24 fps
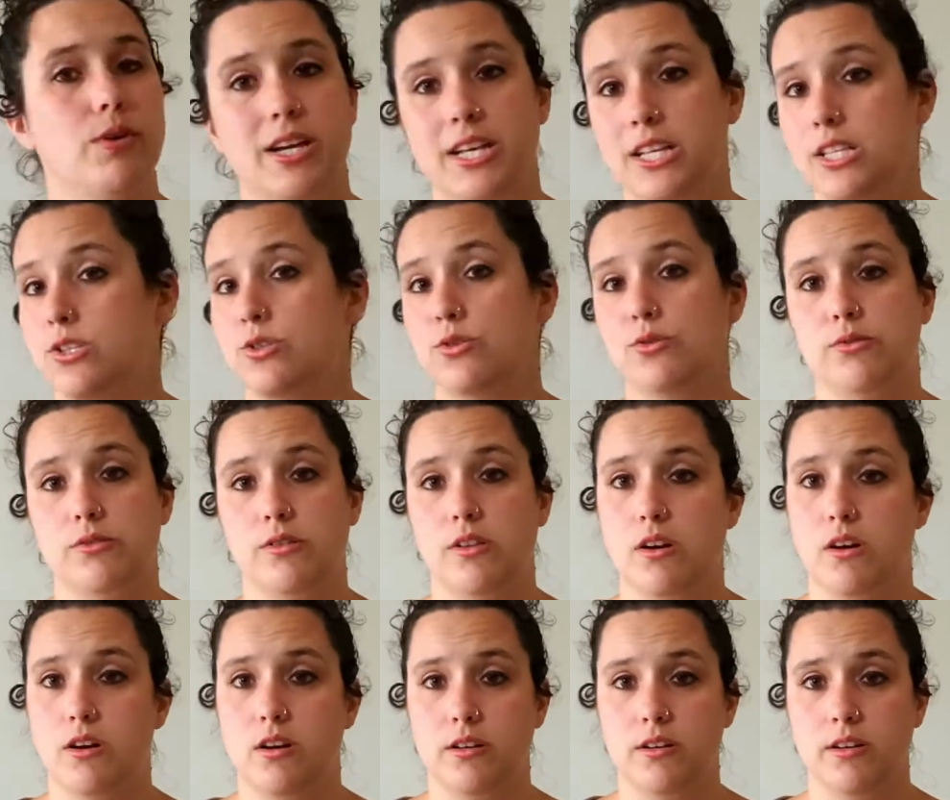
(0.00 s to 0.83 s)
too
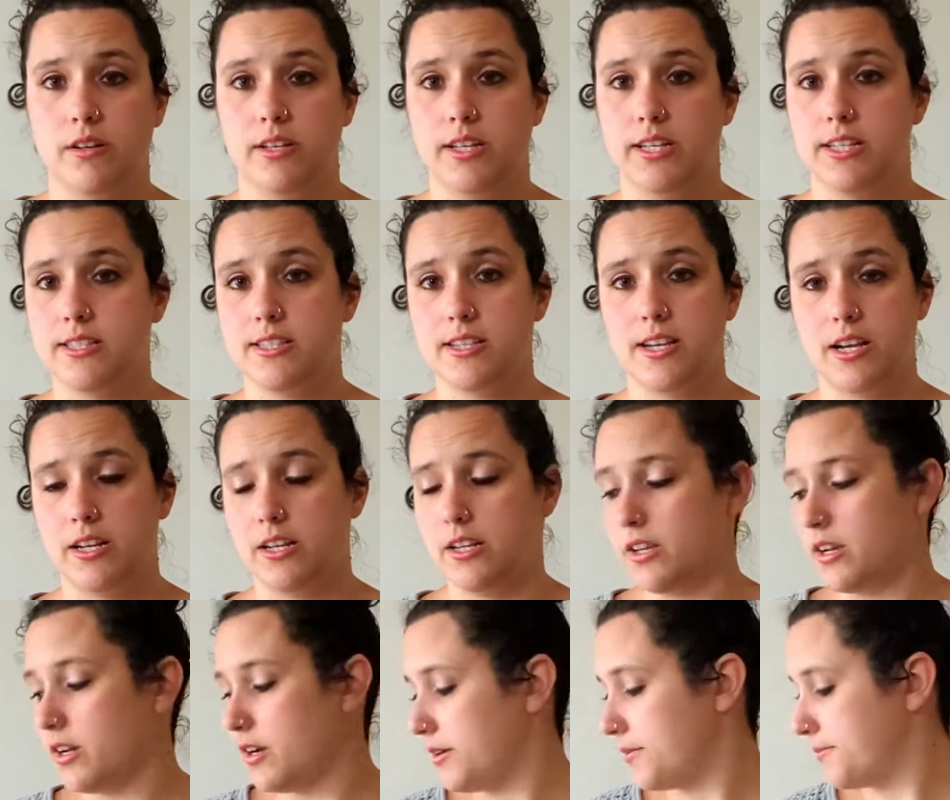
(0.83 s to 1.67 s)
long. It's got to
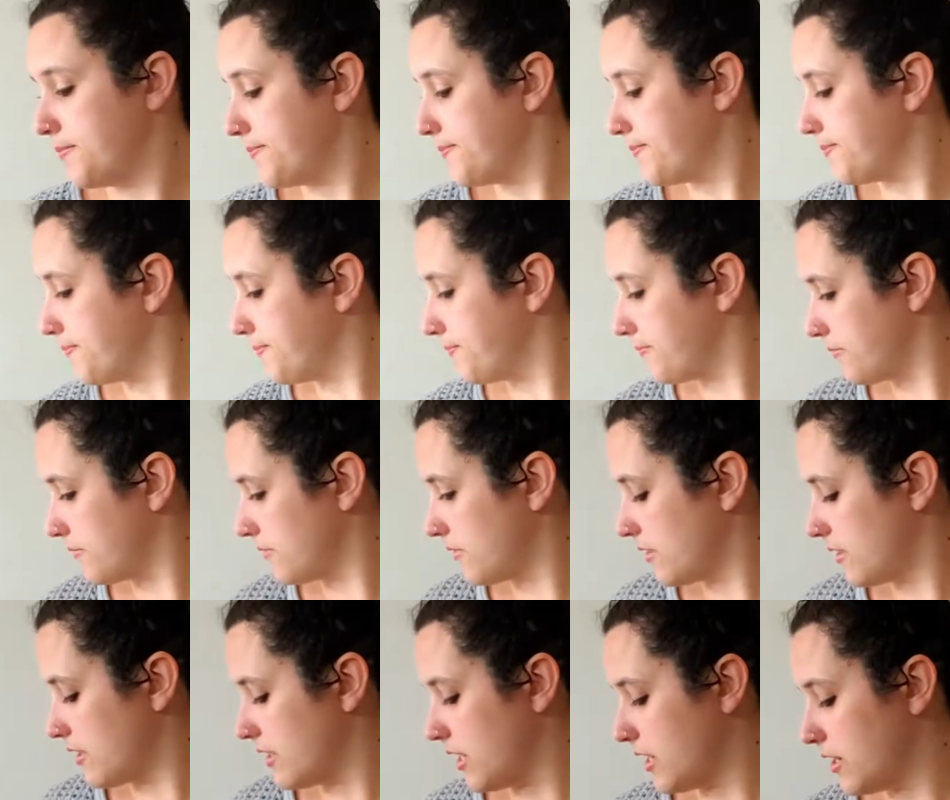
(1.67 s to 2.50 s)
go.
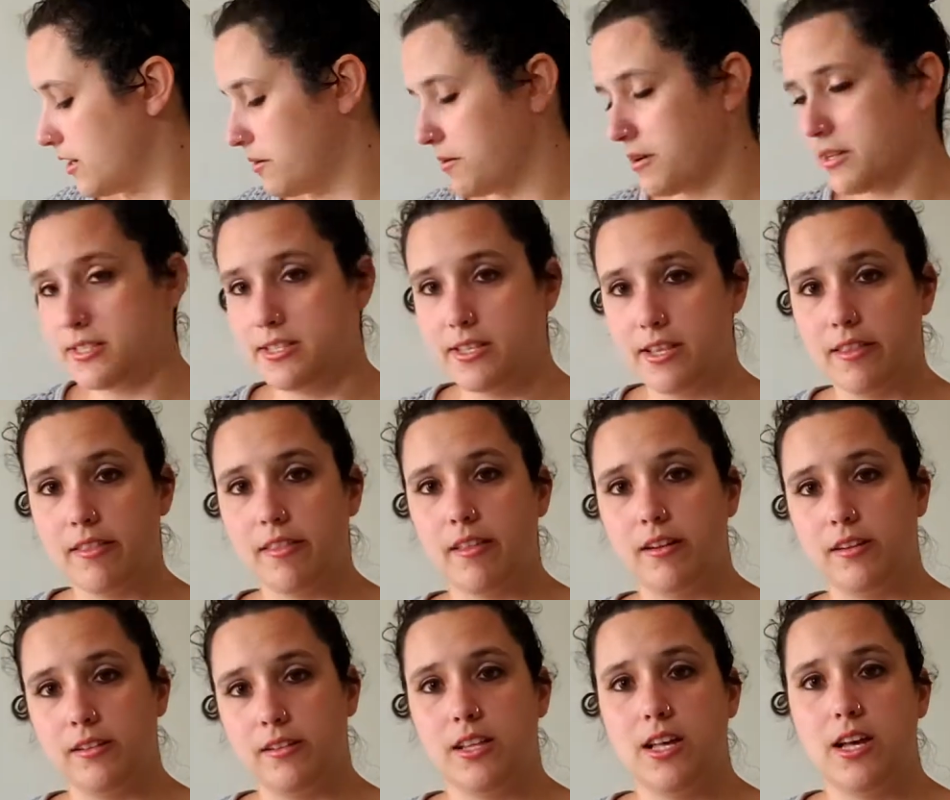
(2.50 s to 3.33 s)
I know I say
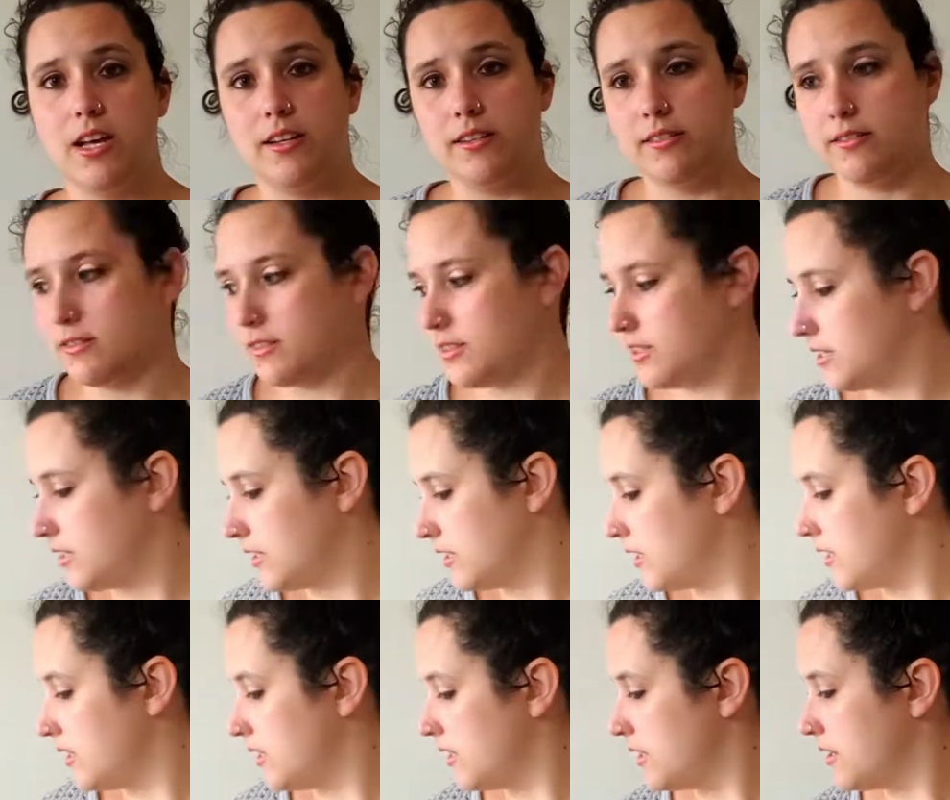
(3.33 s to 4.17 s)
that a lot.
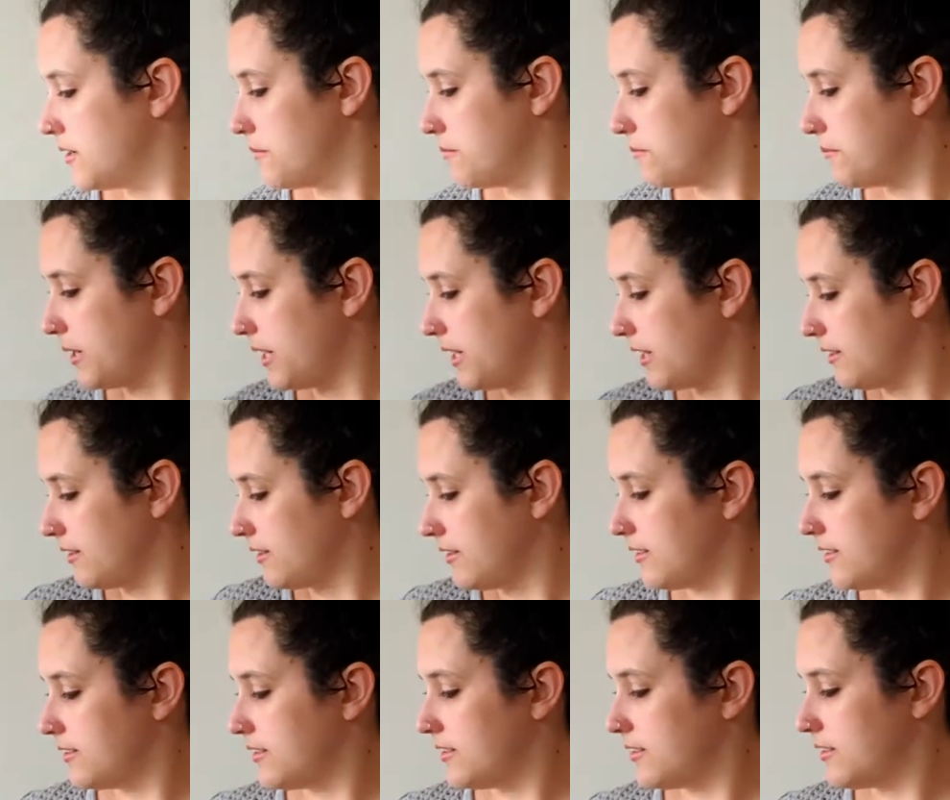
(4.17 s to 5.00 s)
But
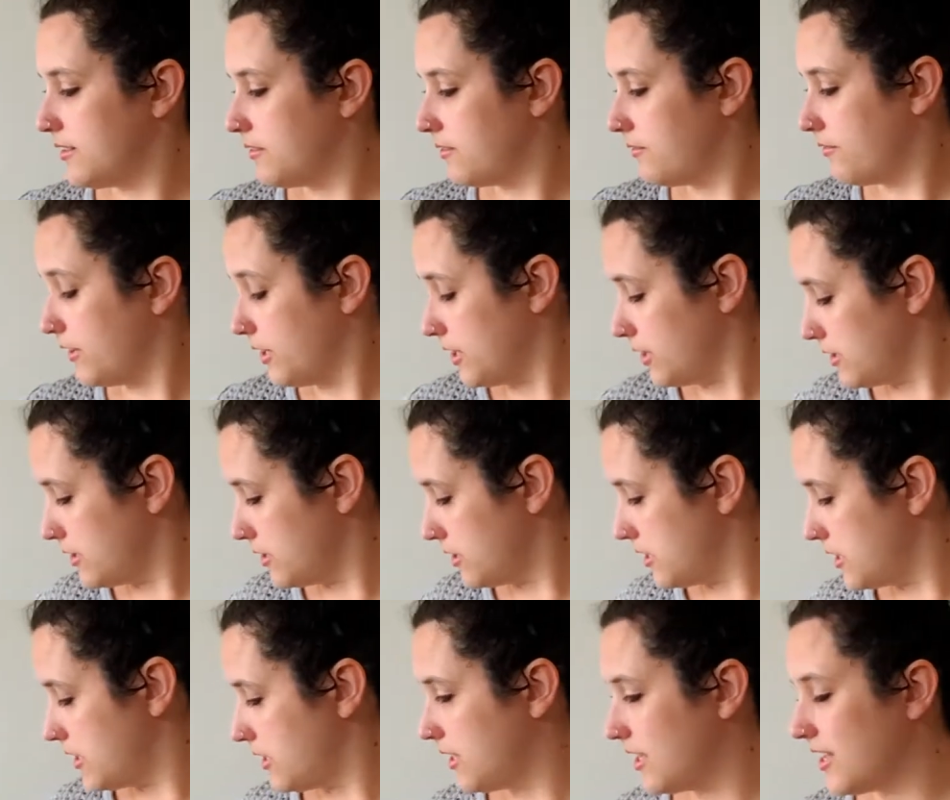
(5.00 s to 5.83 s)

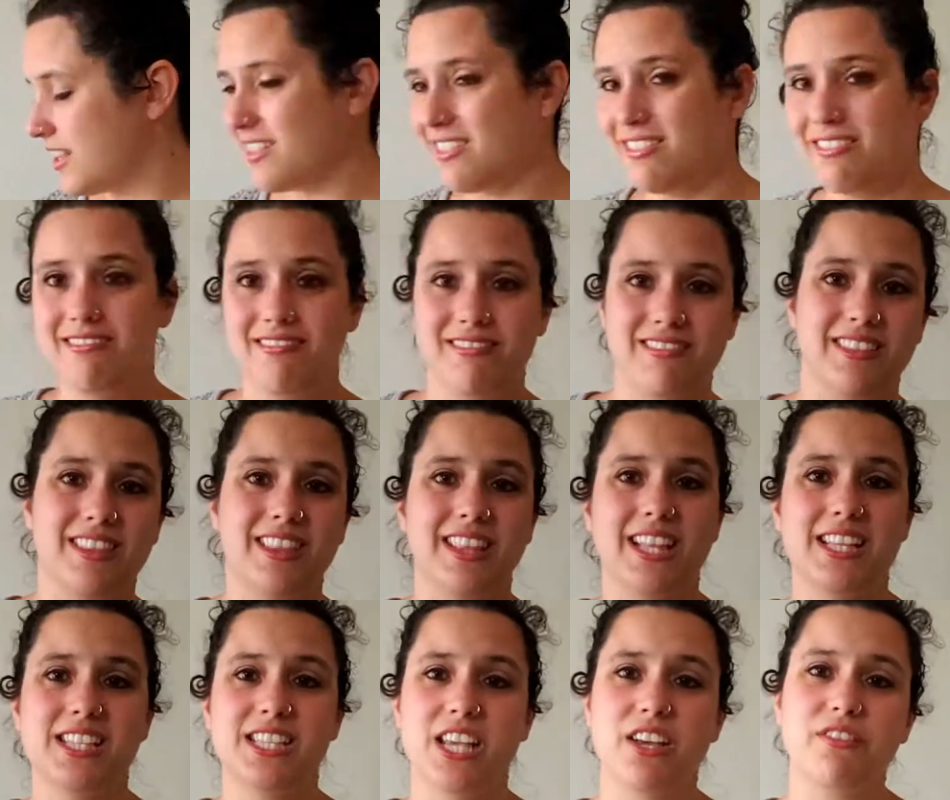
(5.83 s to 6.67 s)
first,
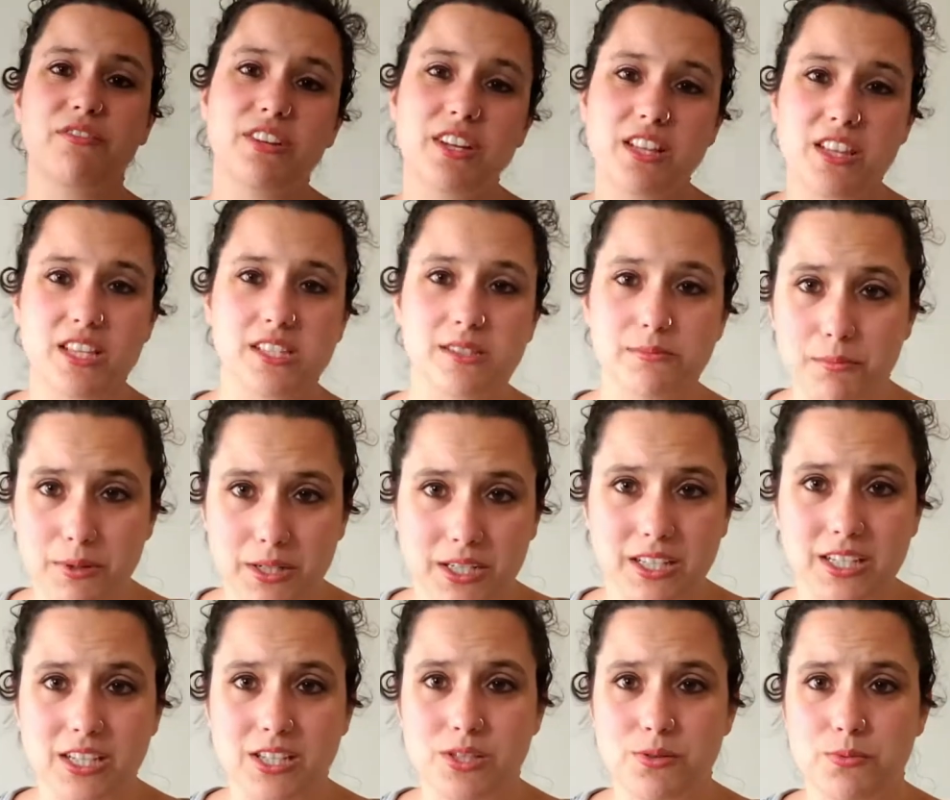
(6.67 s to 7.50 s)
let's get rid of this
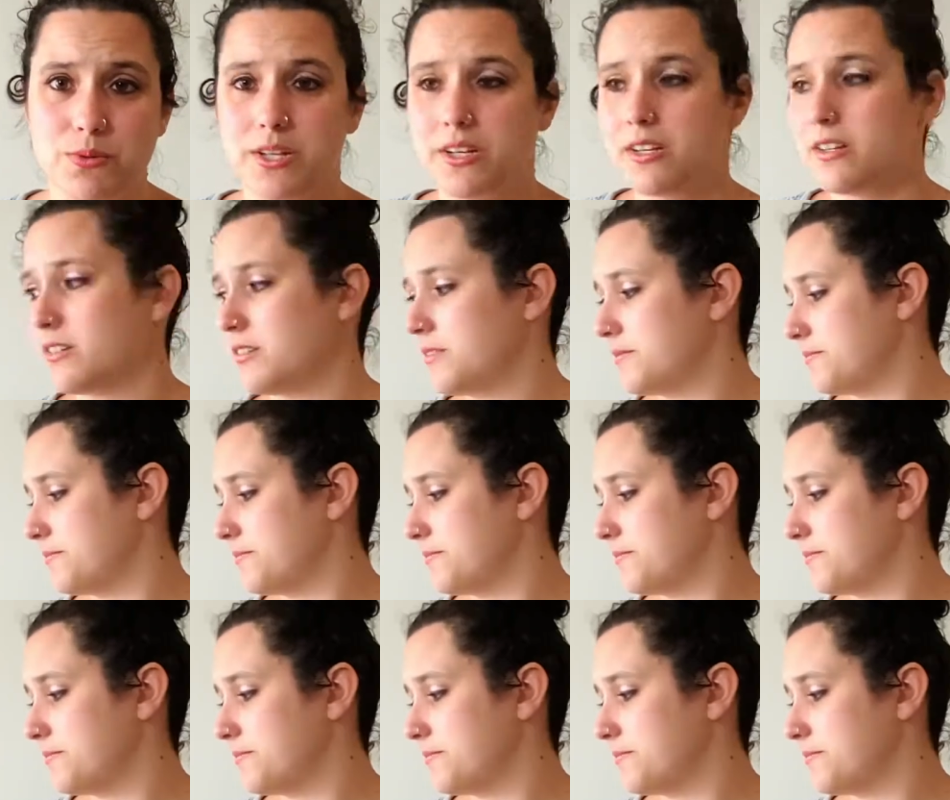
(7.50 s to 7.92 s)
monkey sweater.